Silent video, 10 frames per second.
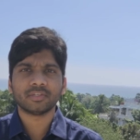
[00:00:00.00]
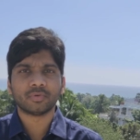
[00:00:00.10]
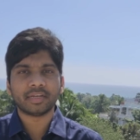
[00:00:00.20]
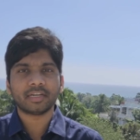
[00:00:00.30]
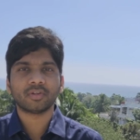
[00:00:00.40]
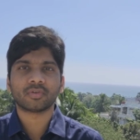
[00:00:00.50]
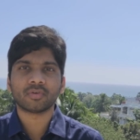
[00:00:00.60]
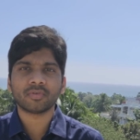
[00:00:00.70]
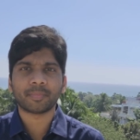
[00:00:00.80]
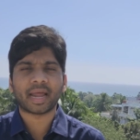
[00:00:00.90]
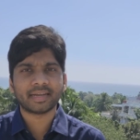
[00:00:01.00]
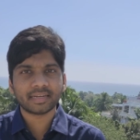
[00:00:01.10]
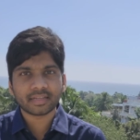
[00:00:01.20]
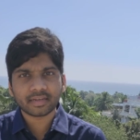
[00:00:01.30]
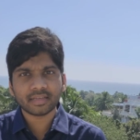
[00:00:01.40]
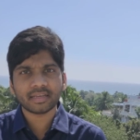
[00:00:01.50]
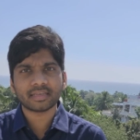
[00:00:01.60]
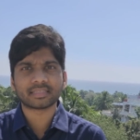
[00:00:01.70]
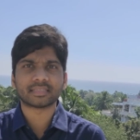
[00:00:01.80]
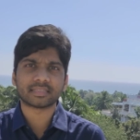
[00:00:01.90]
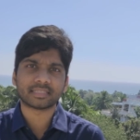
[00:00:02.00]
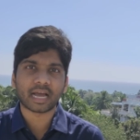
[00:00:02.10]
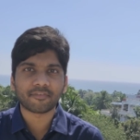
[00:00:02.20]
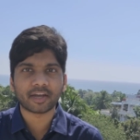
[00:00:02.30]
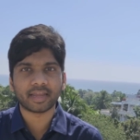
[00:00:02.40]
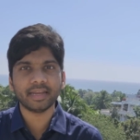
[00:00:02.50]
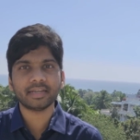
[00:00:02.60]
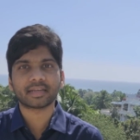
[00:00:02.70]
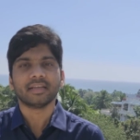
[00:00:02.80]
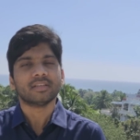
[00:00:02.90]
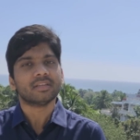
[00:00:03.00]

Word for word: you need to know mandatorily is Java 8.